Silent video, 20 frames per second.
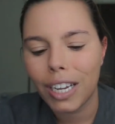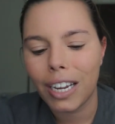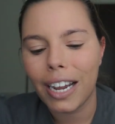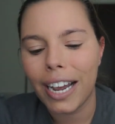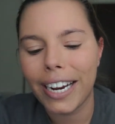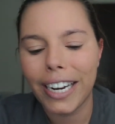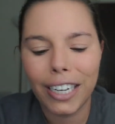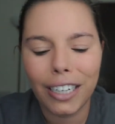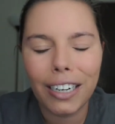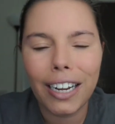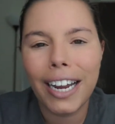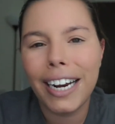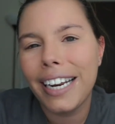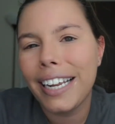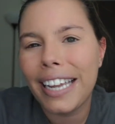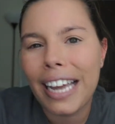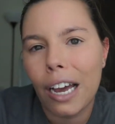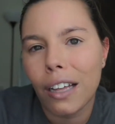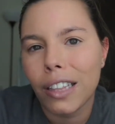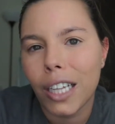I
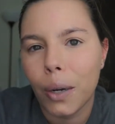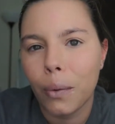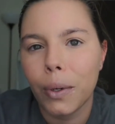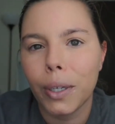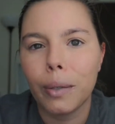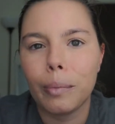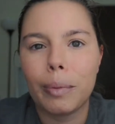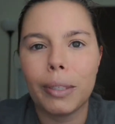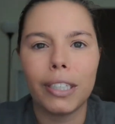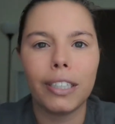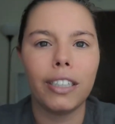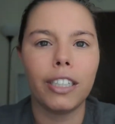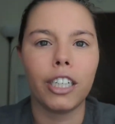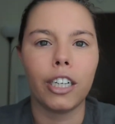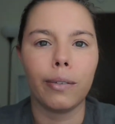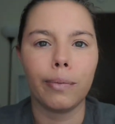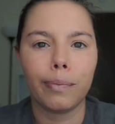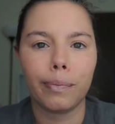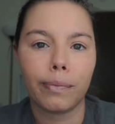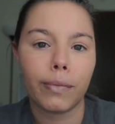didn't count that one, but you
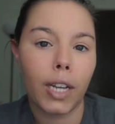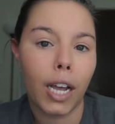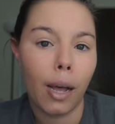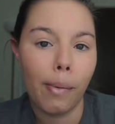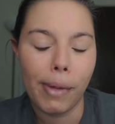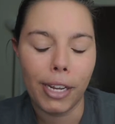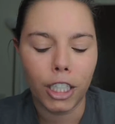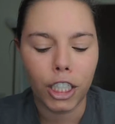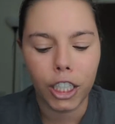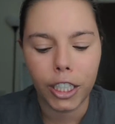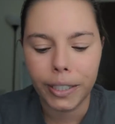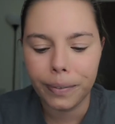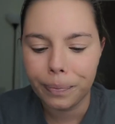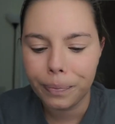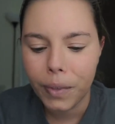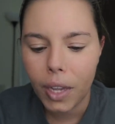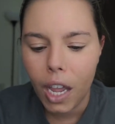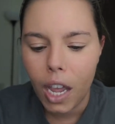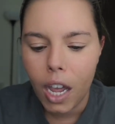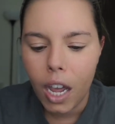know, I'll mention it.
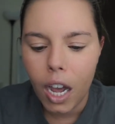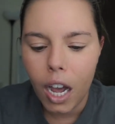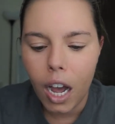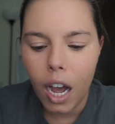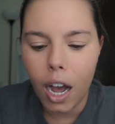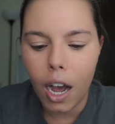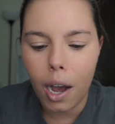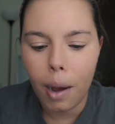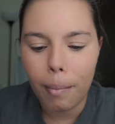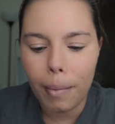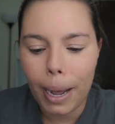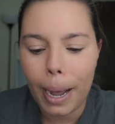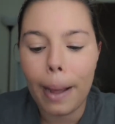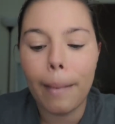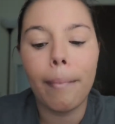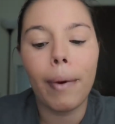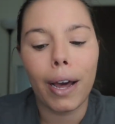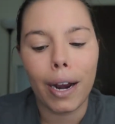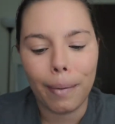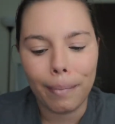
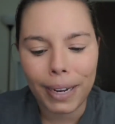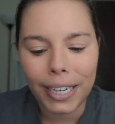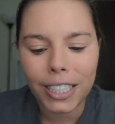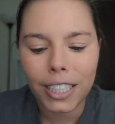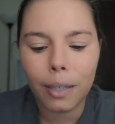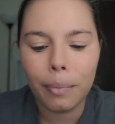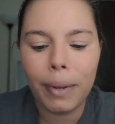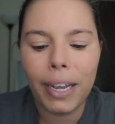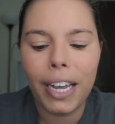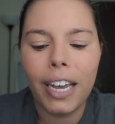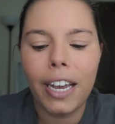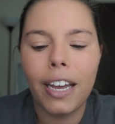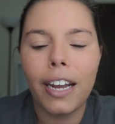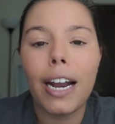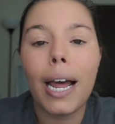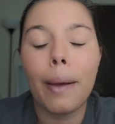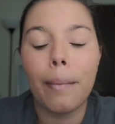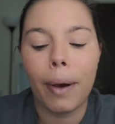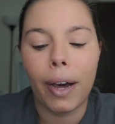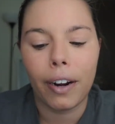I bought a magic band,
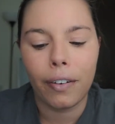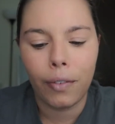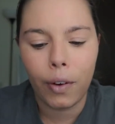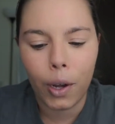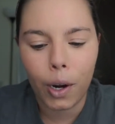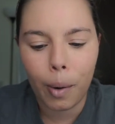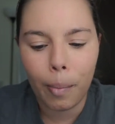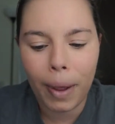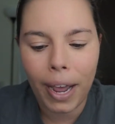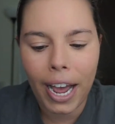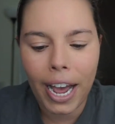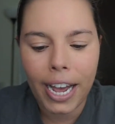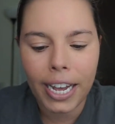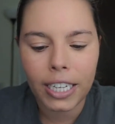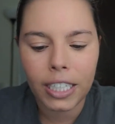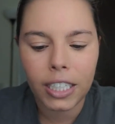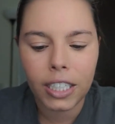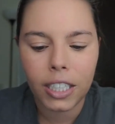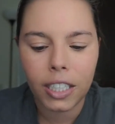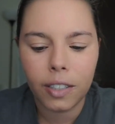I bought a photo
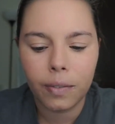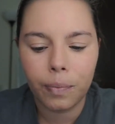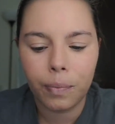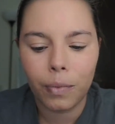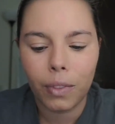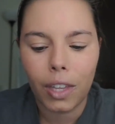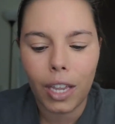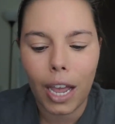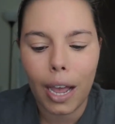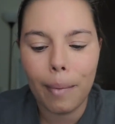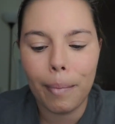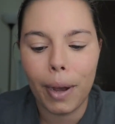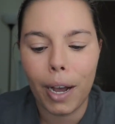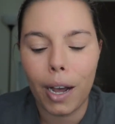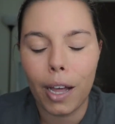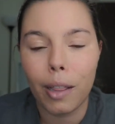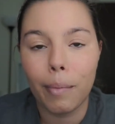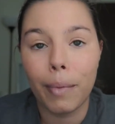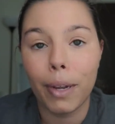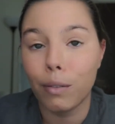pass, I
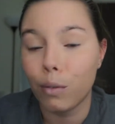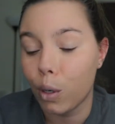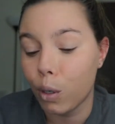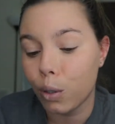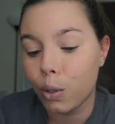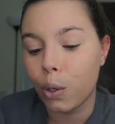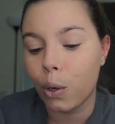bought my rose